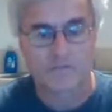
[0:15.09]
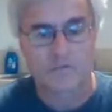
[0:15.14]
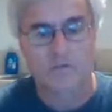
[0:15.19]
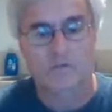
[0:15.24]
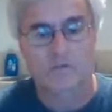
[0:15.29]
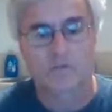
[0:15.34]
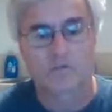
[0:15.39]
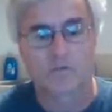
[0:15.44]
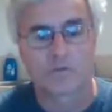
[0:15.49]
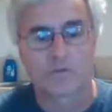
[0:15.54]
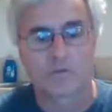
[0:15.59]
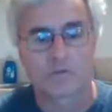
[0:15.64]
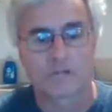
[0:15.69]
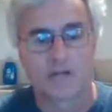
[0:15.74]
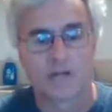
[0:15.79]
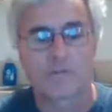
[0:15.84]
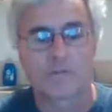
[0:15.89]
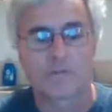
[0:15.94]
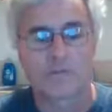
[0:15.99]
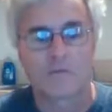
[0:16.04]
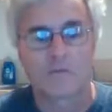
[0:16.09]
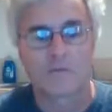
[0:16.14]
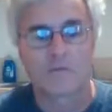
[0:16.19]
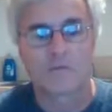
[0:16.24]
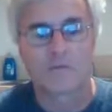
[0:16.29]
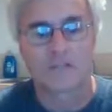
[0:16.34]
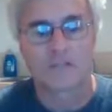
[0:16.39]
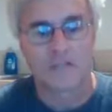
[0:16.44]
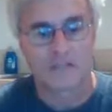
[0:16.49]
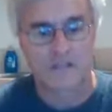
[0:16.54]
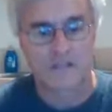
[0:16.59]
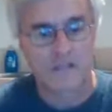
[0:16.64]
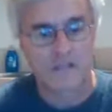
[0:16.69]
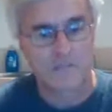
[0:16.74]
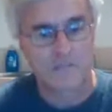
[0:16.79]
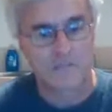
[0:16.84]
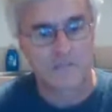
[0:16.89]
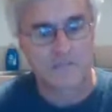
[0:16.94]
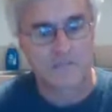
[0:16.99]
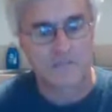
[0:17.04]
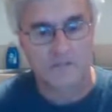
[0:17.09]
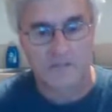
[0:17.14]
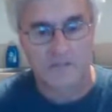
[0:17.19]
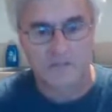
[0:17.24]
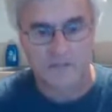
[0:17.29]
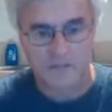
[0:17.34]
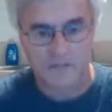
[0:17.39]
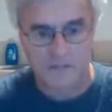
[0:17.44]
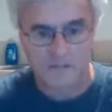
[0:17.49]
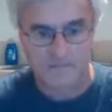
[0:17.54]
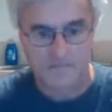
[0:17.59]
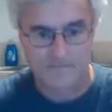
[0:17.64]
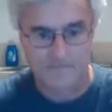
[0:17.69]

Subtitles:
Go to Line Moves at linemoves.com.